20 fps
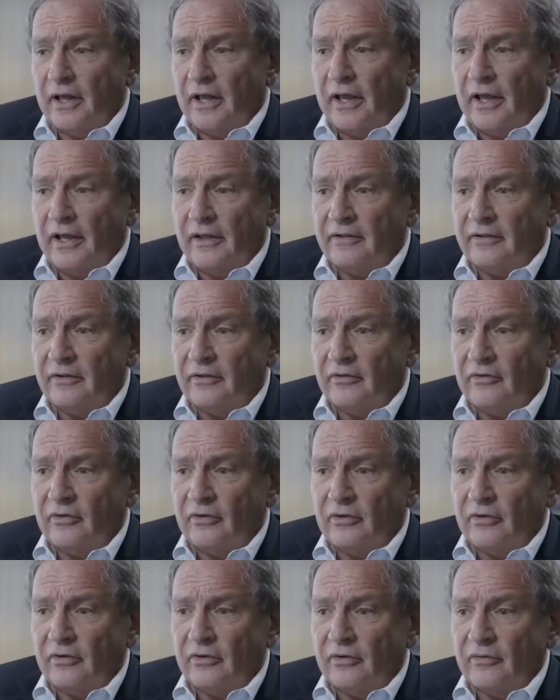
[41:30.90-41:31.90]
And
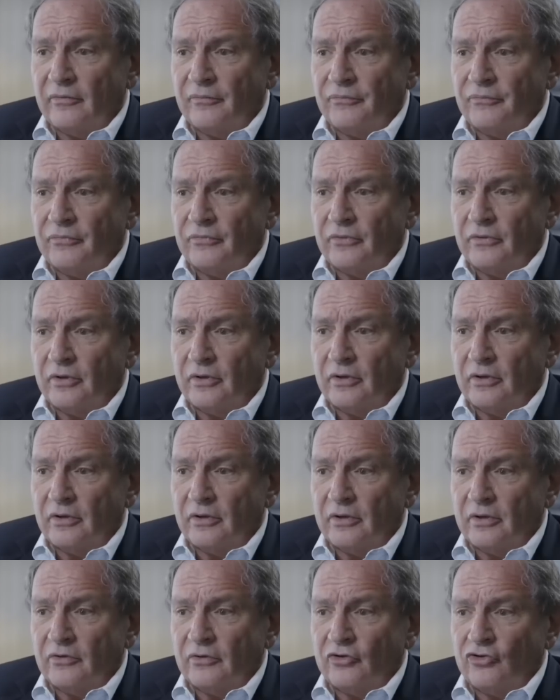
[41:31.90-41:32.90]

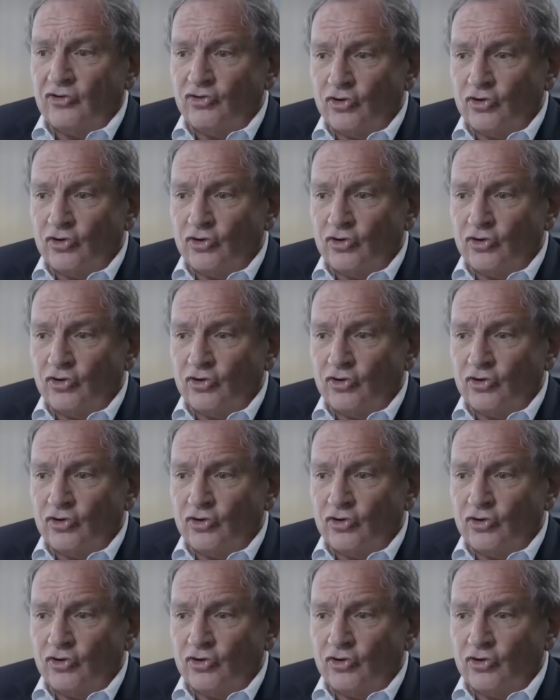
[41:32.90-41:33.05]
the